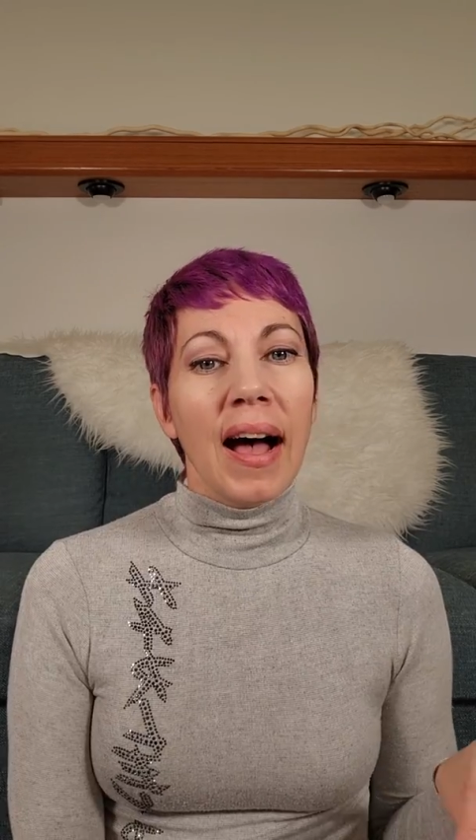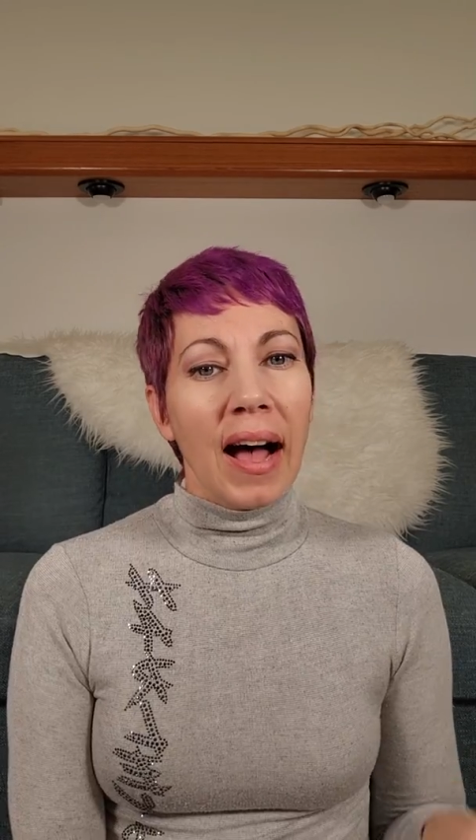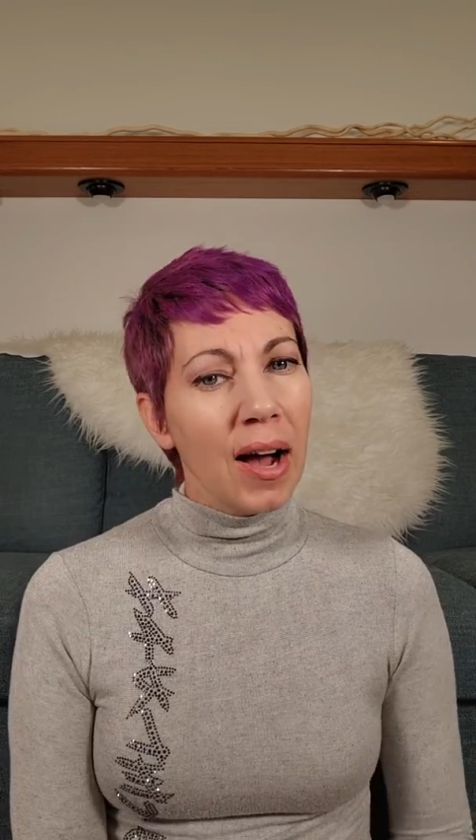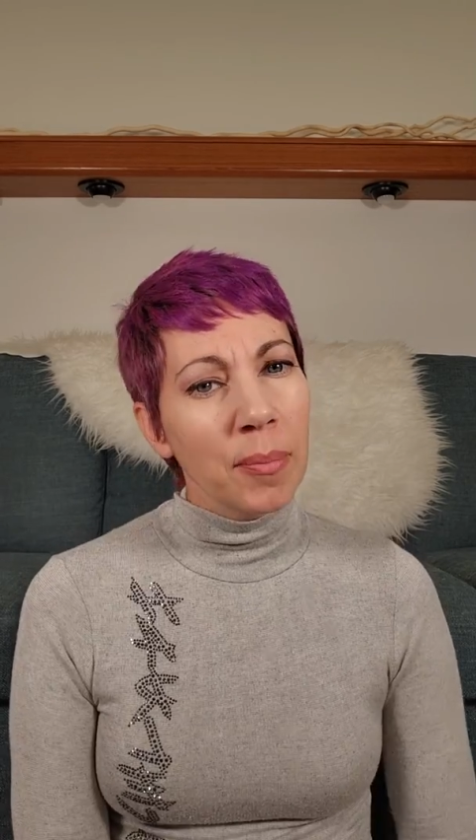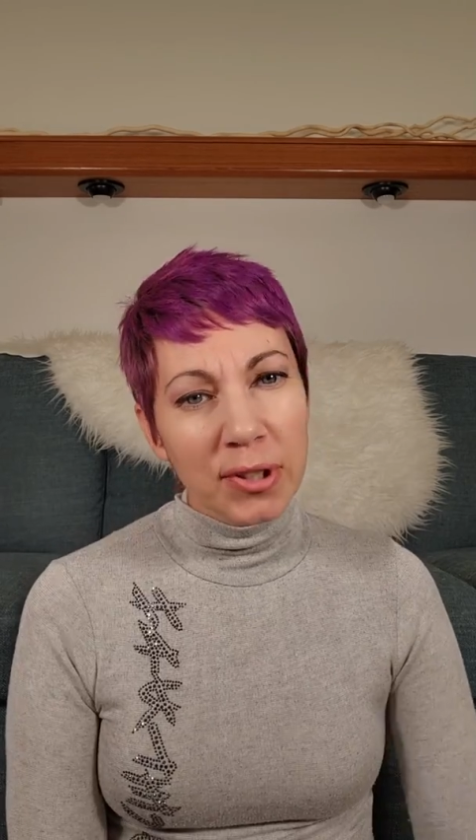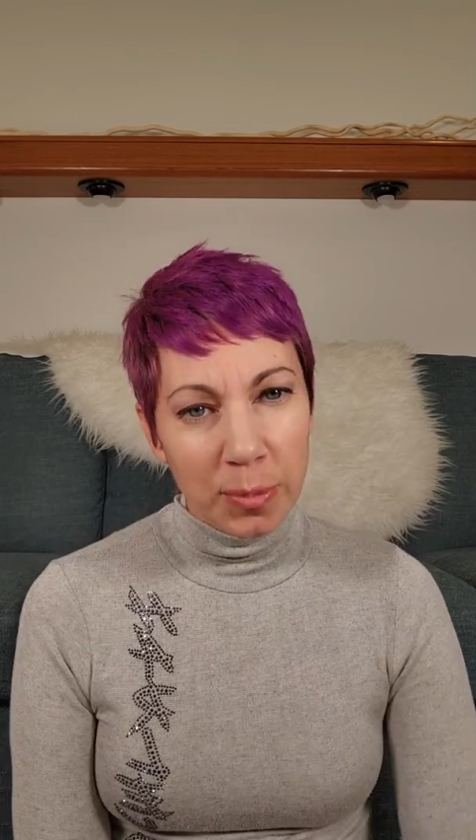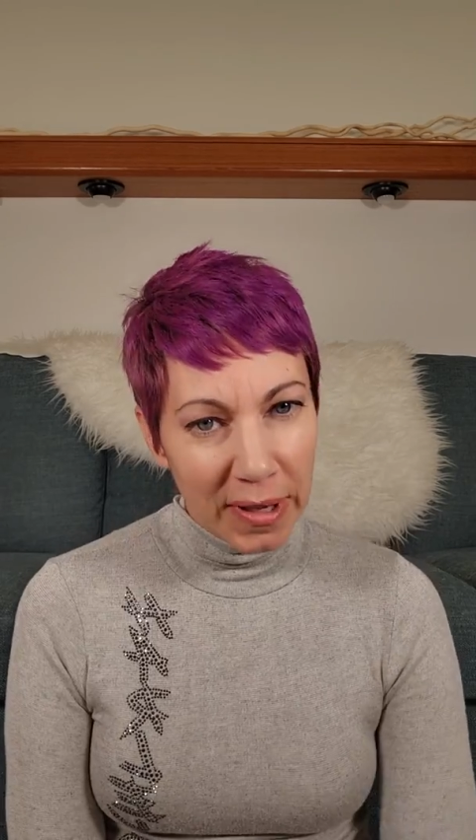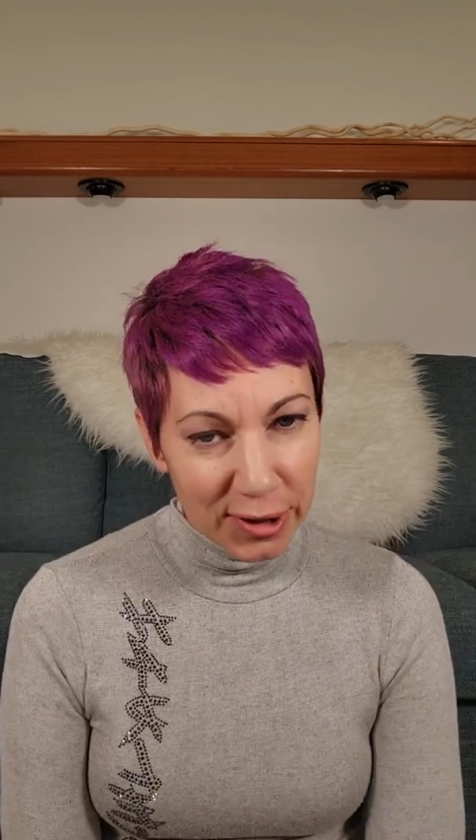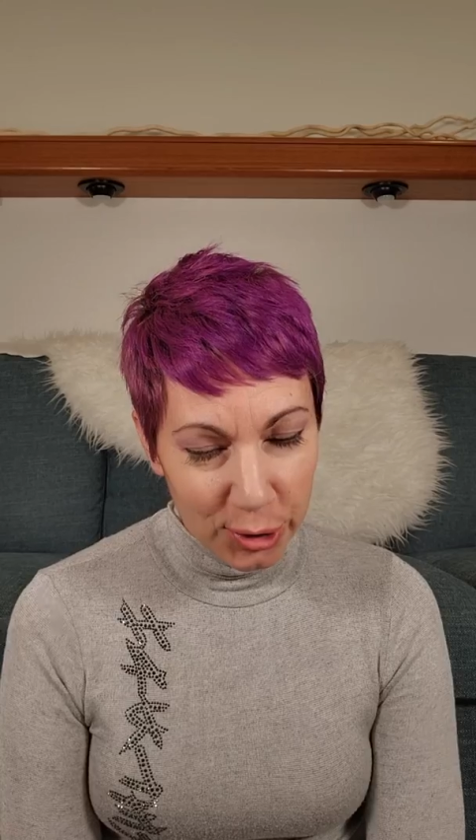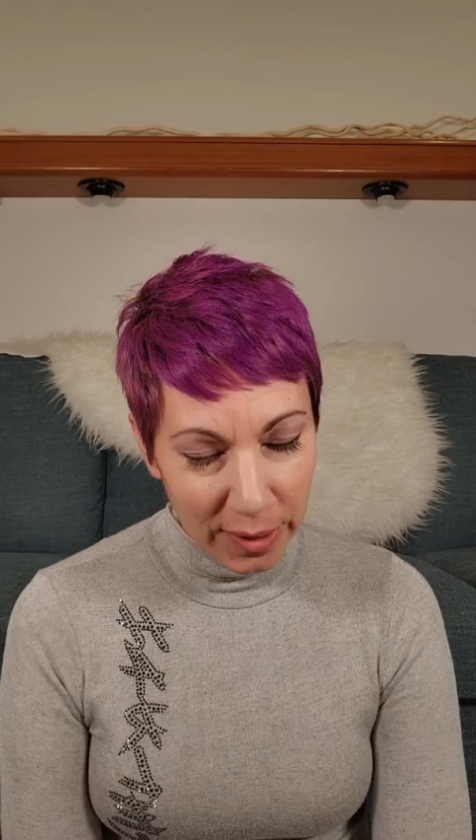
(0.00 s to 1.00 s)
How much
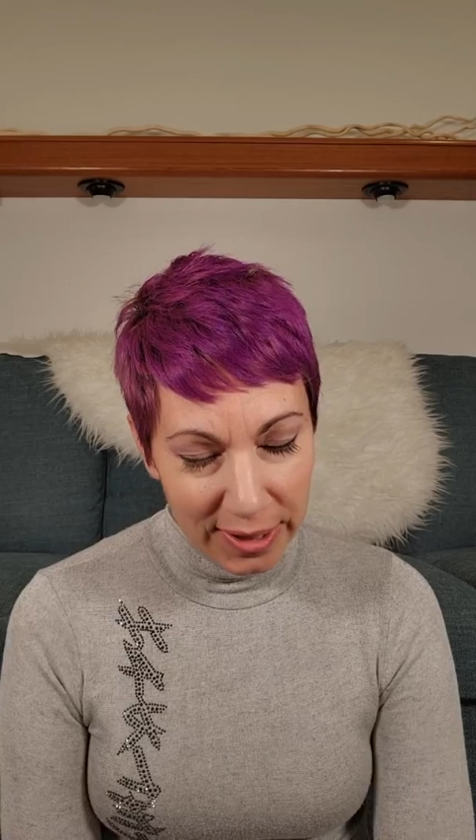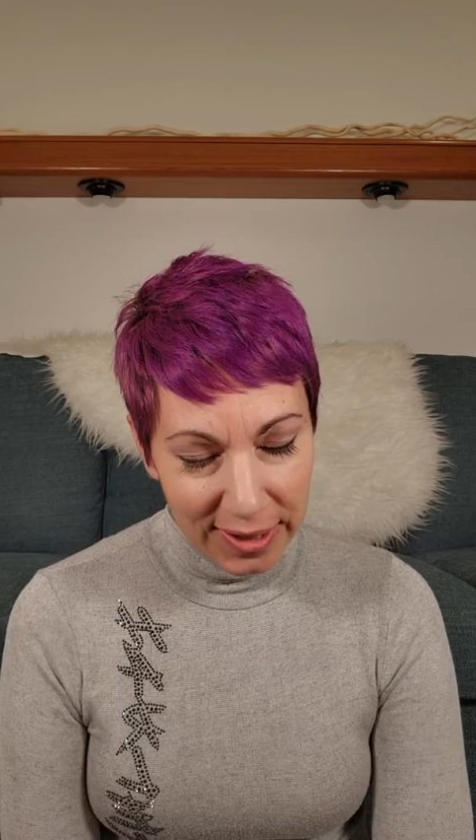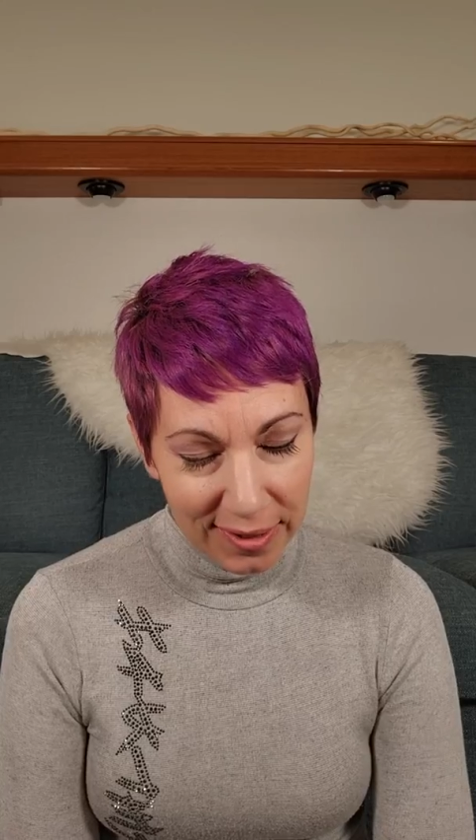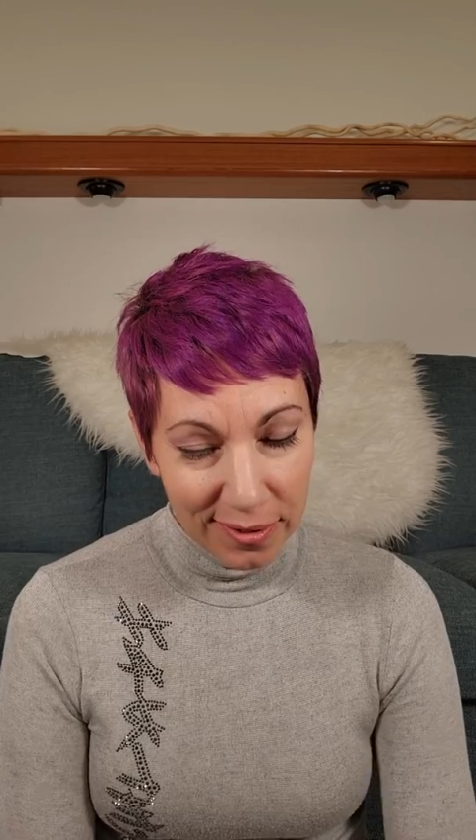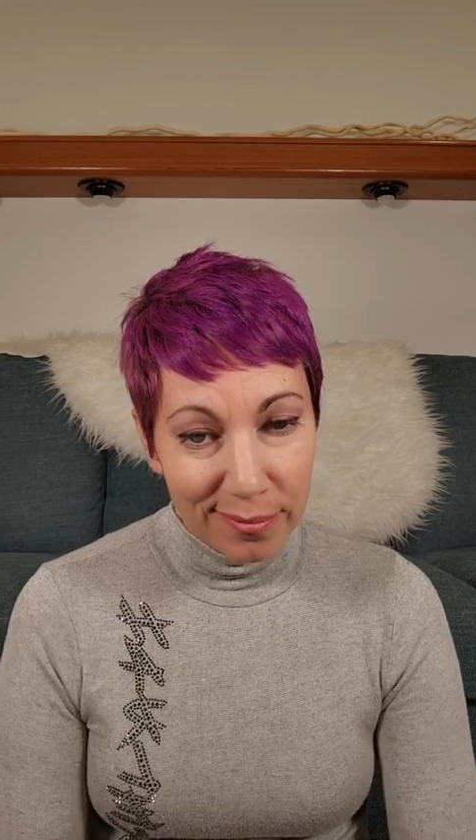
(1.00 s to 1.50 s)
space do I need?